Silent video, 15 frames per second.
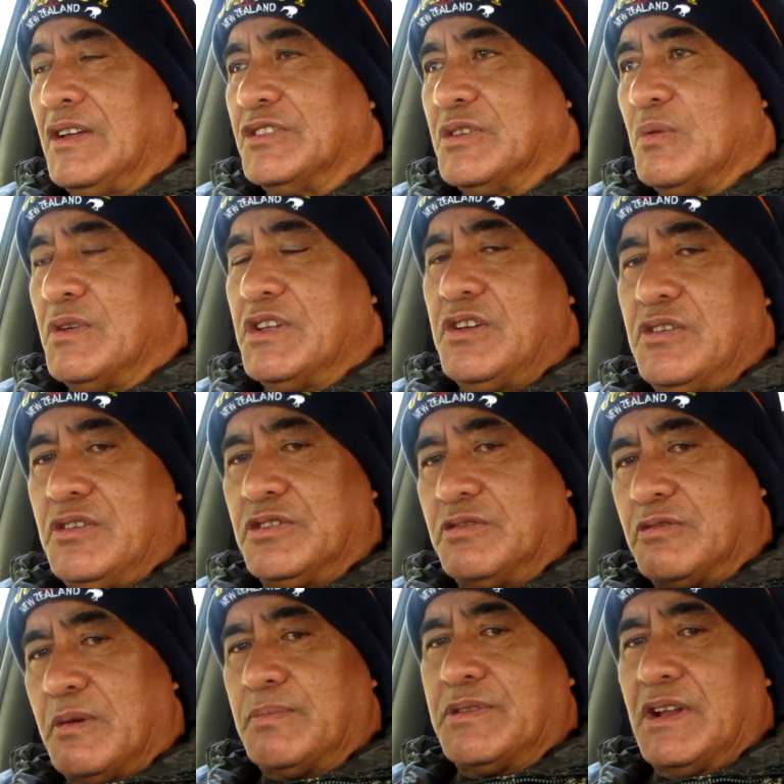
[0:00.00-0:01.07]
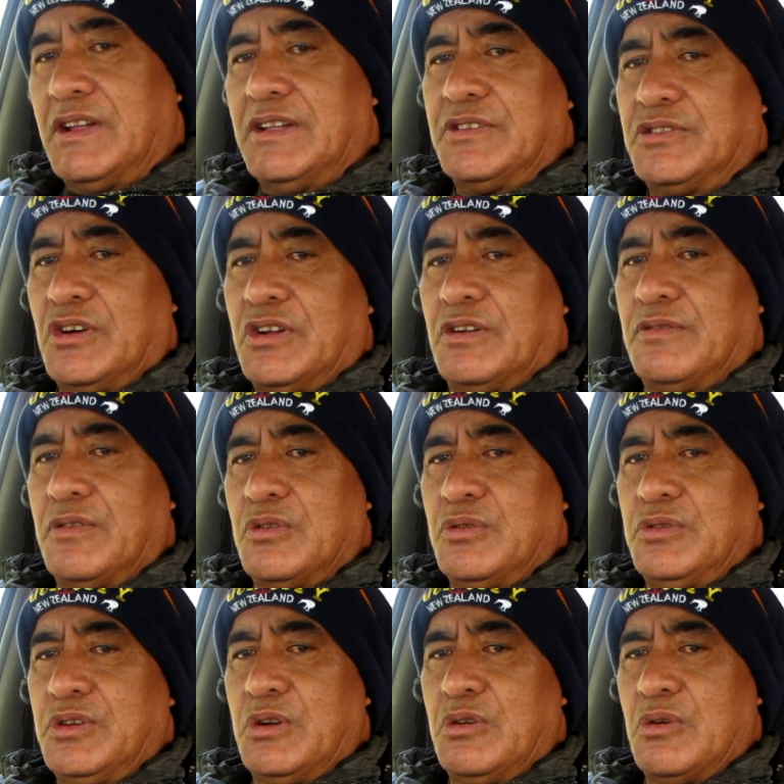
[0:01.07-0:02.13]
So when you use the reptilian side of
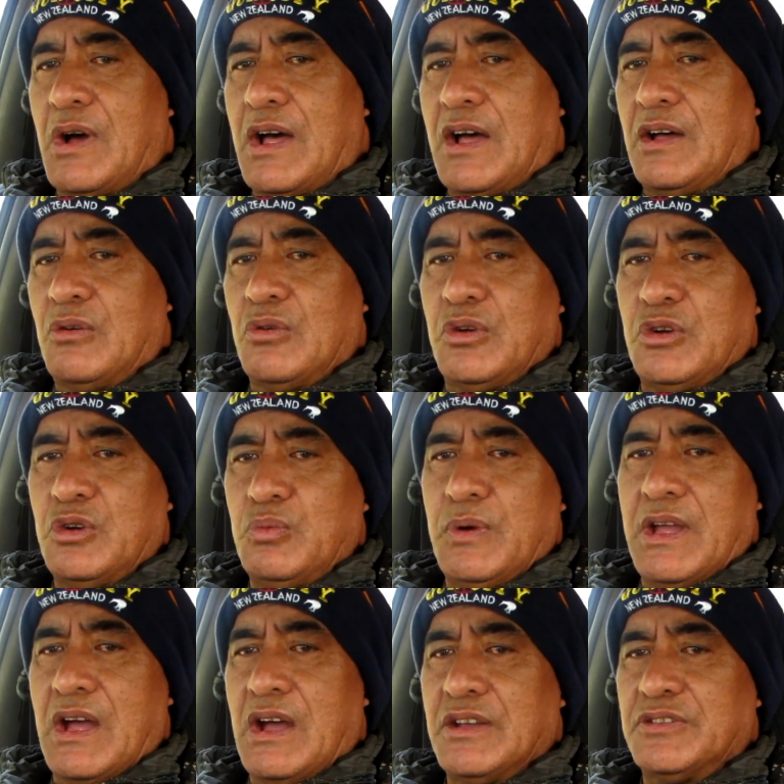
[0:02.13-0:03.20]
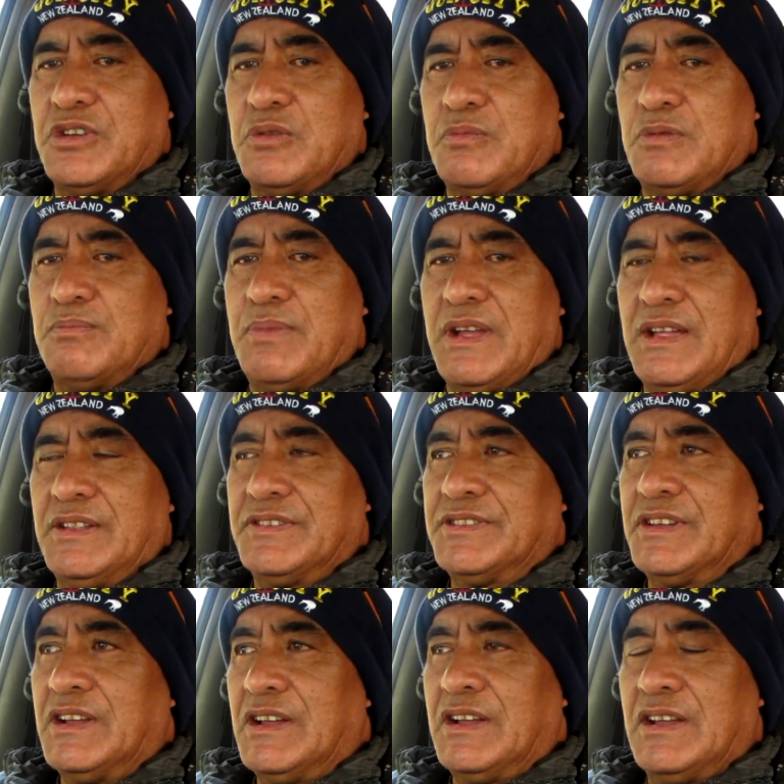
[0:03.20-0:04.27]
who you are, or who we are as human beings,